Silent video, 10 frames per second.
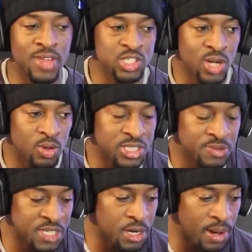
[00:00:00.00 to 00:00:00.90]
I was
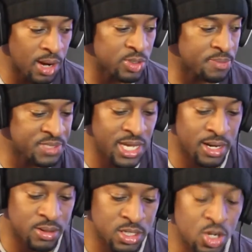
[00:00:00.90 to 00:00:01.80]
upset.